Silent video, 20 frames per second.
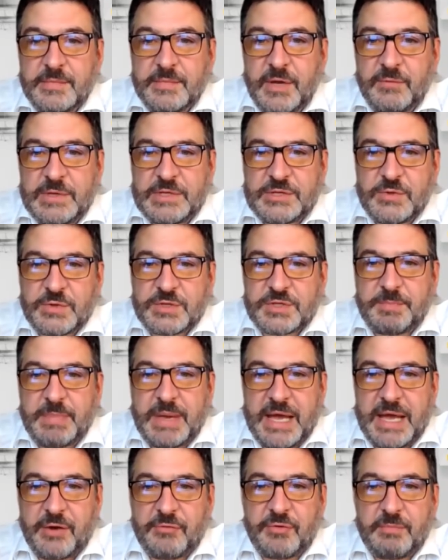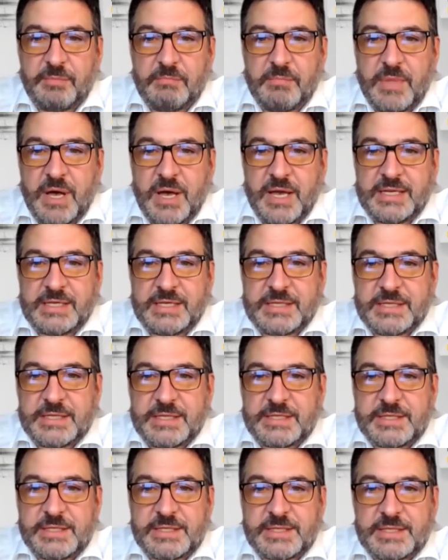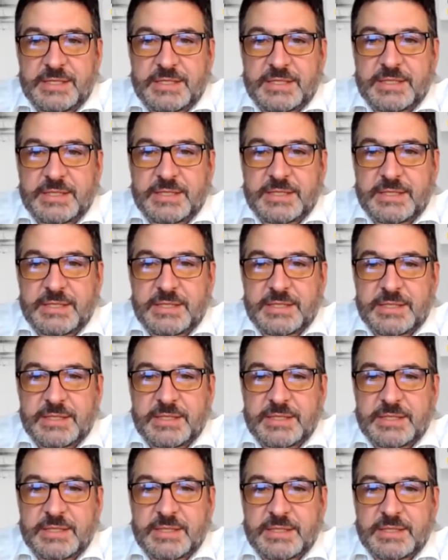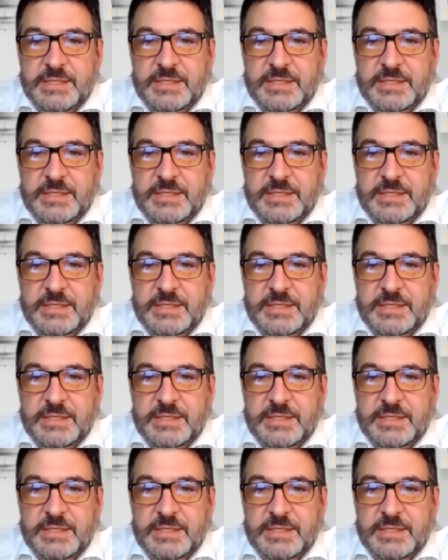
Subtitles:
We talked about reminders.